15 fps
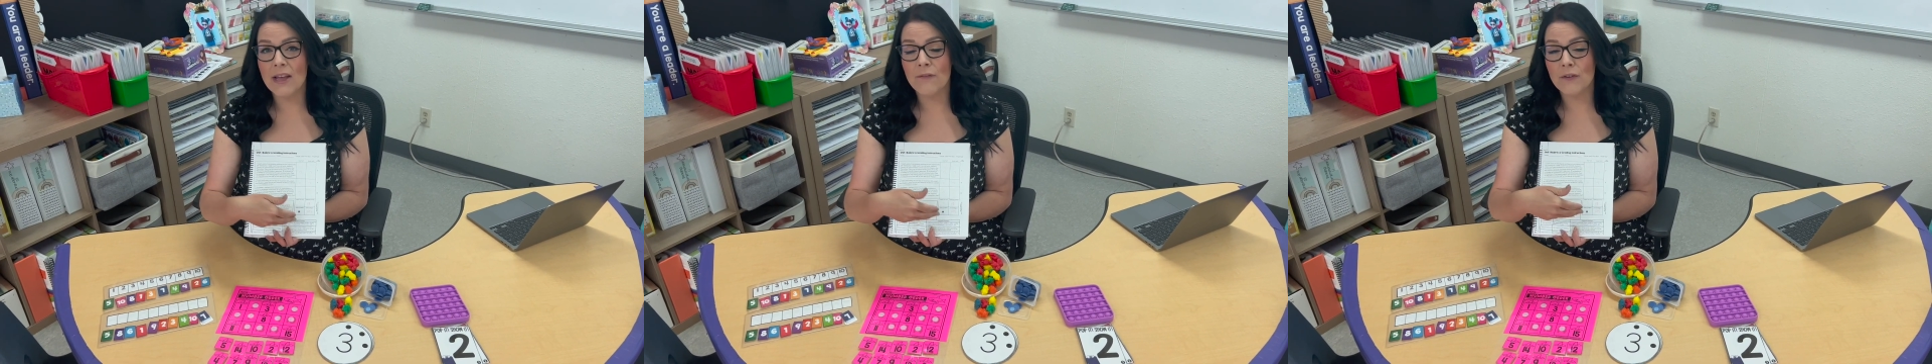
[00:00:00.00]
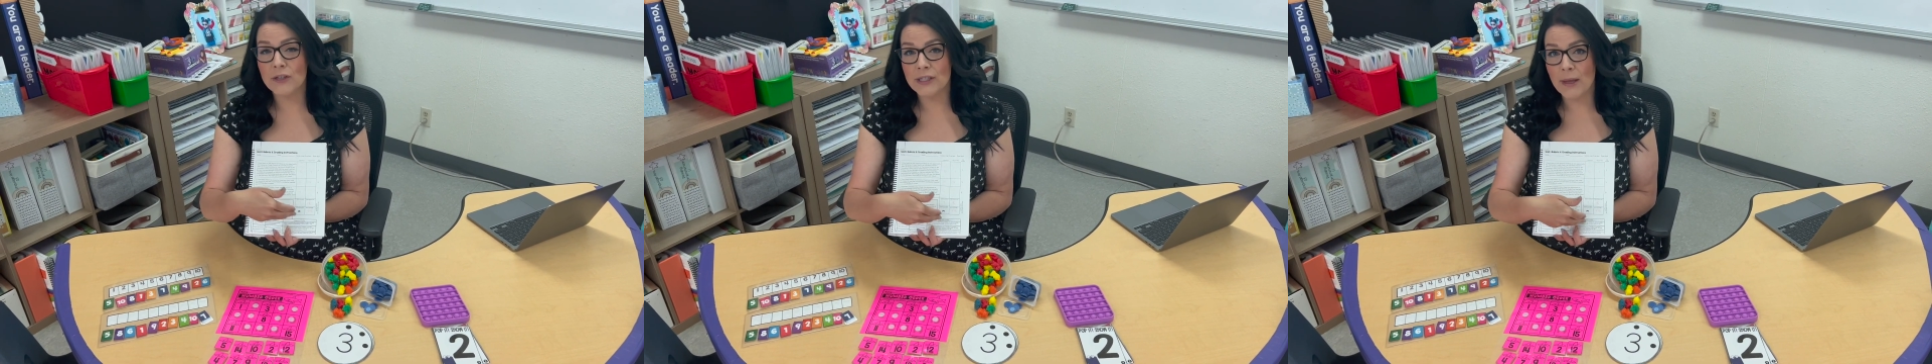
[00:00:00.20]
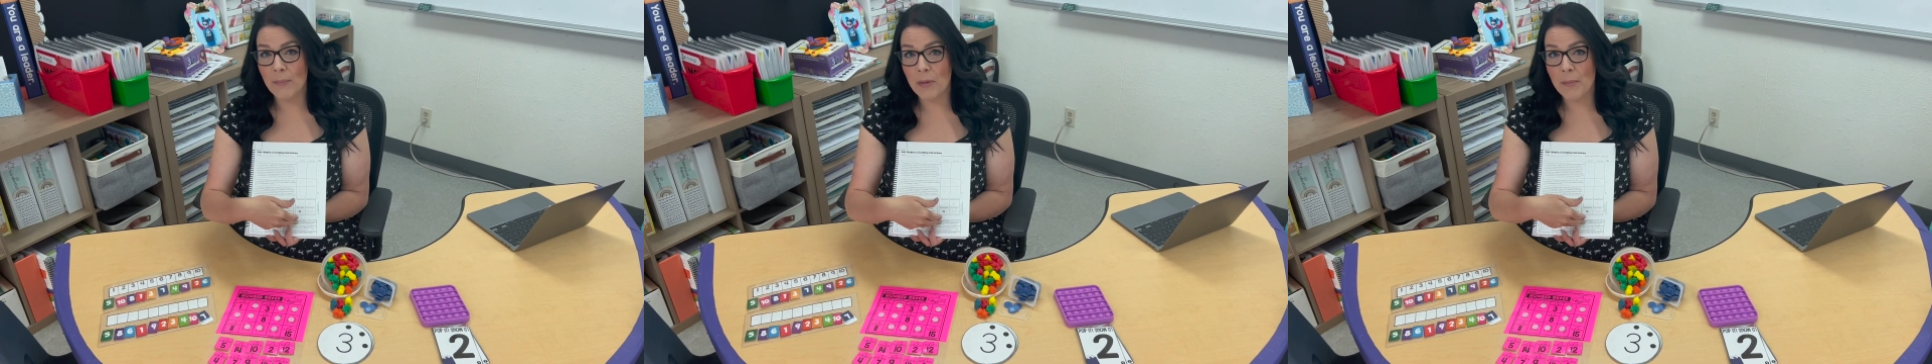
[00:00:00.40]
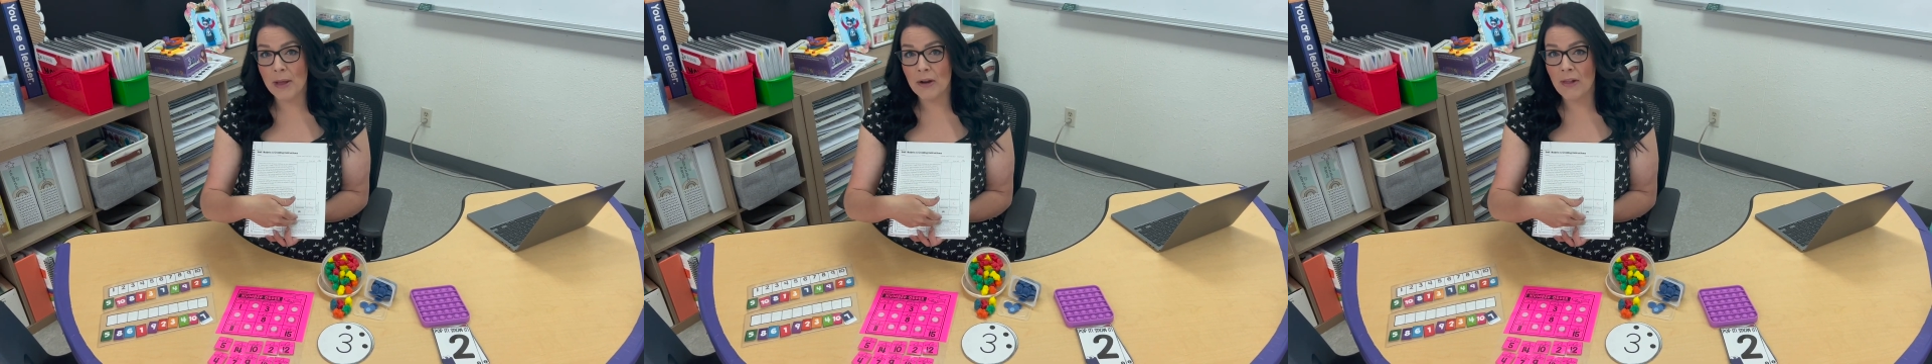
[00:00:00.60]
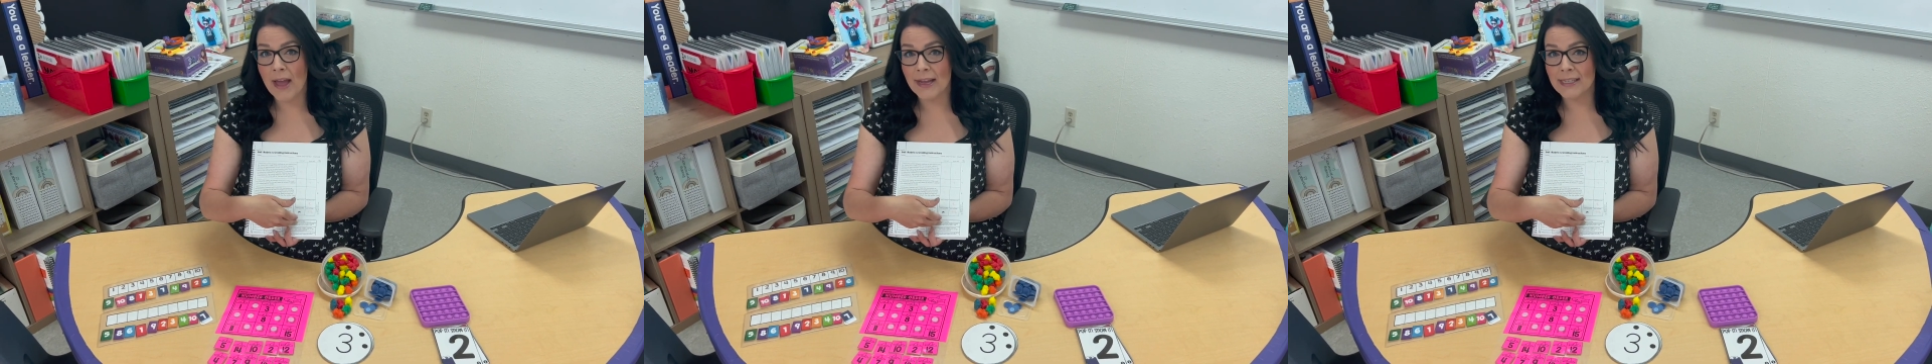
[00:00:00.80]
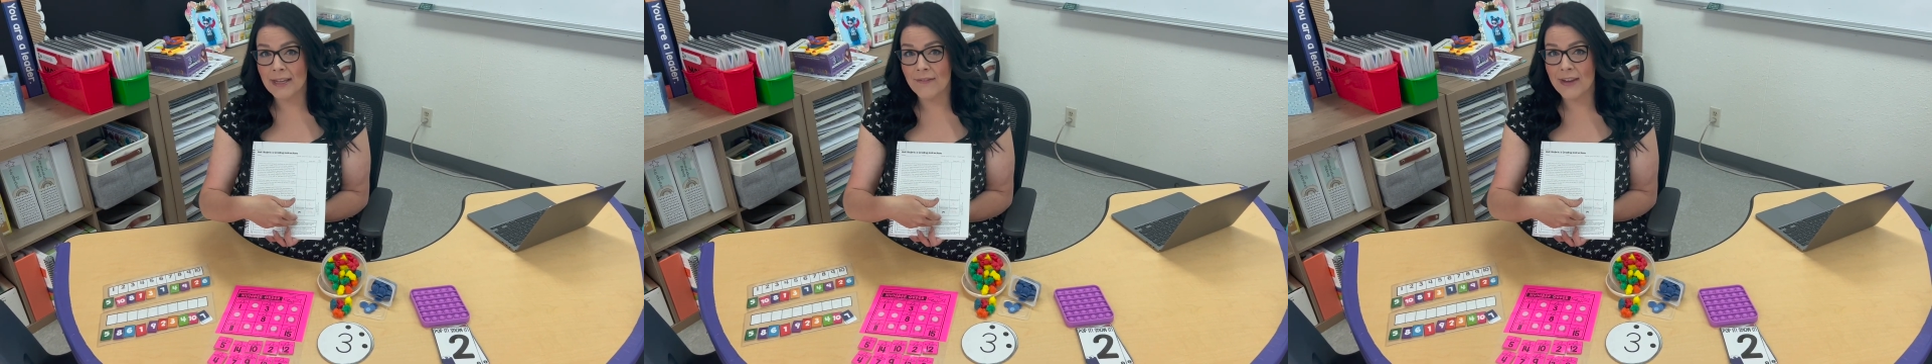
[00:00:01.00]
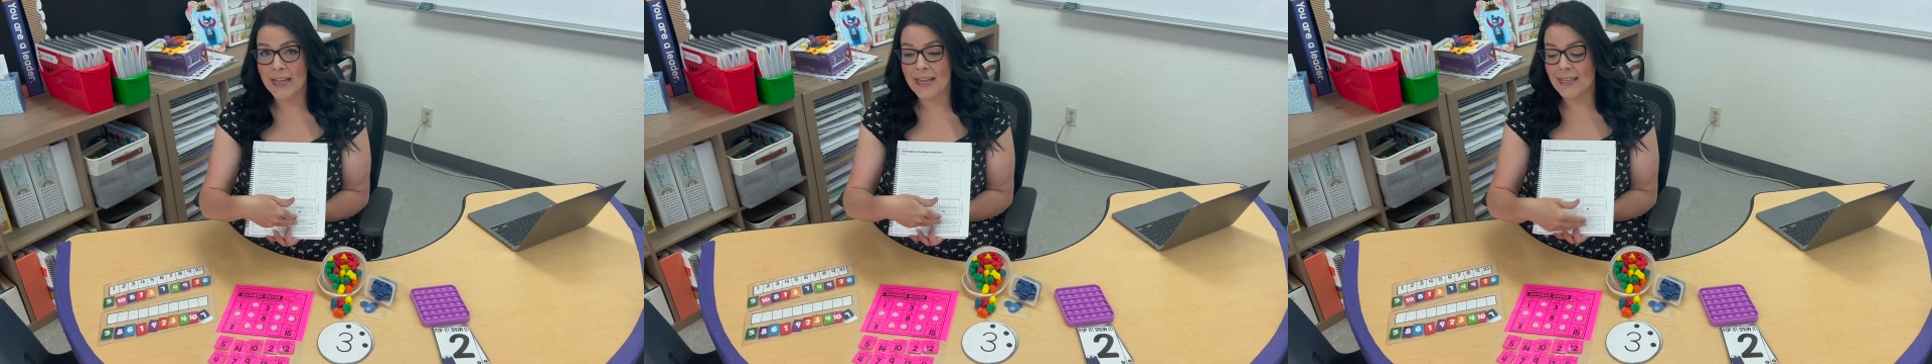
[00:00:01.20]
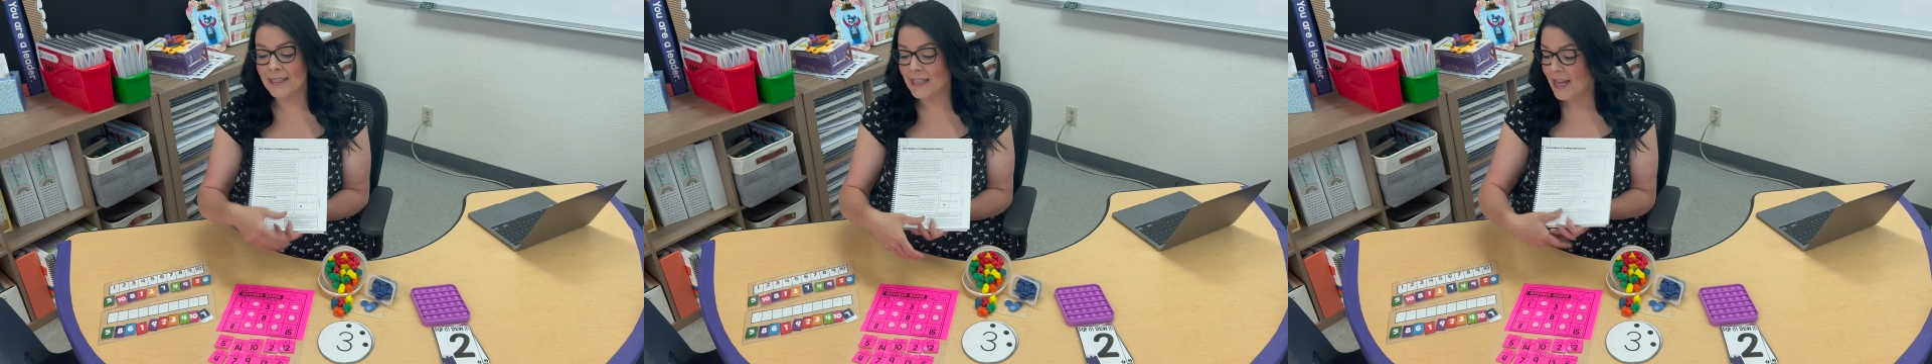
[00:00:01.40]
for supplemental
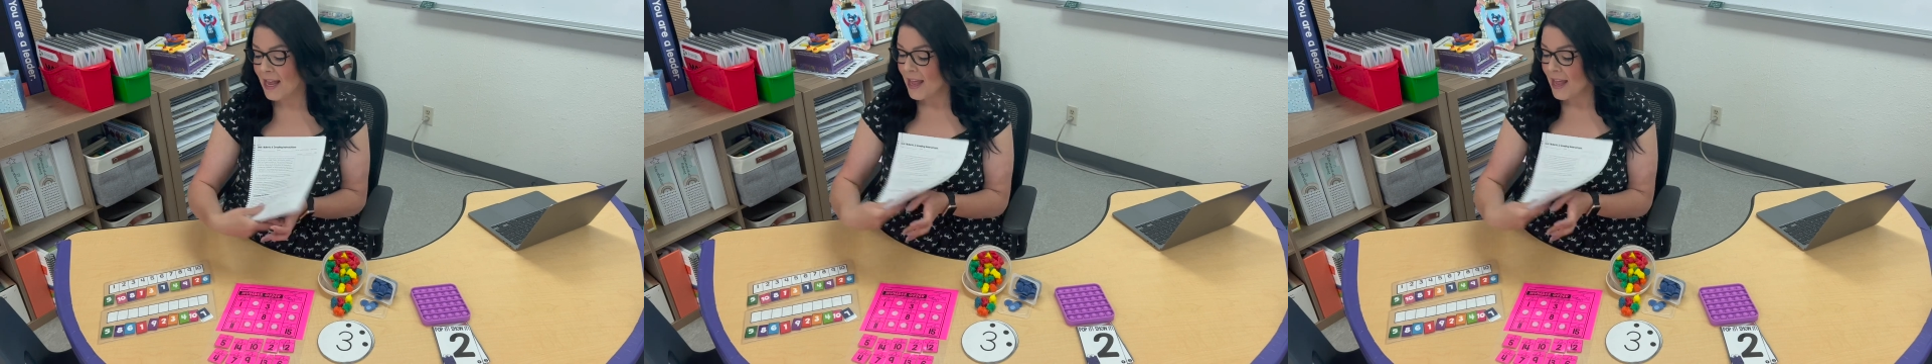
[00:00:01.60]
activities.